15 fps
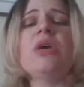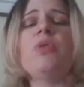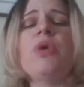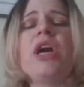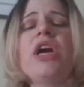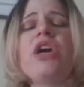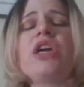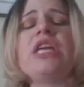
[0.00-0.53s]

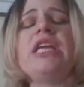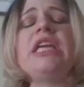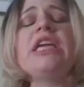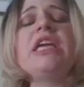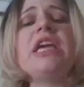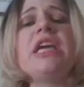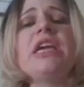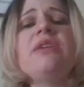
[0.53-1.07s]
where he
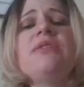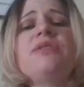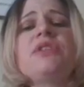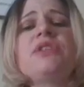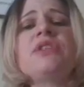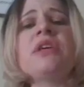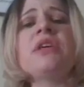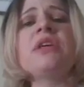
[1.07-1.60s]

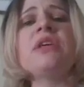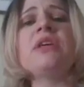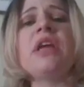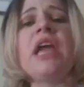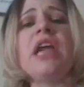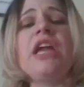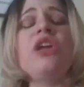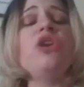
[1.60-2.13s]
gives
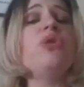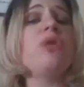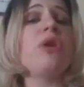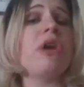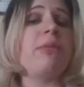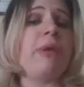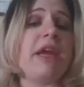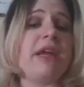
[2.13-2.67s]
a new
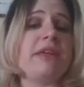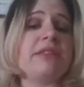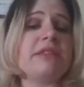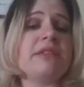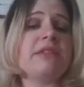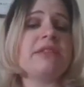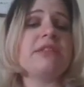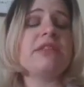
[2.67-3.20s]
command
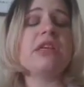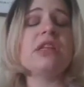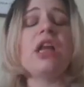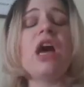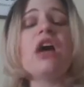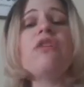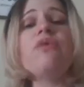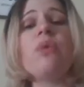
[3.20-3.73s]
to
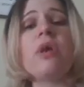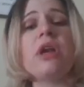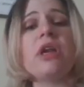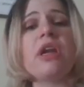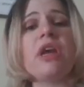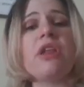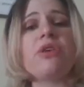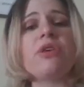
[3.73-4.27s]
love one
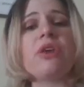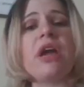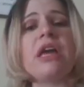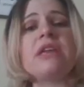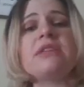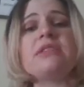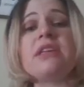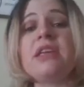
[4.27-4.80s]
another
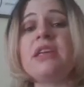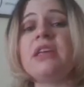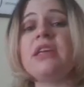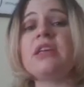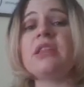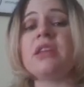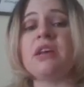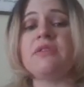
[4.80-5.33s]
as
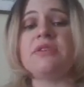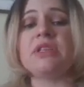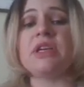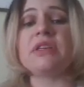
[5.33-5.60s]
he loves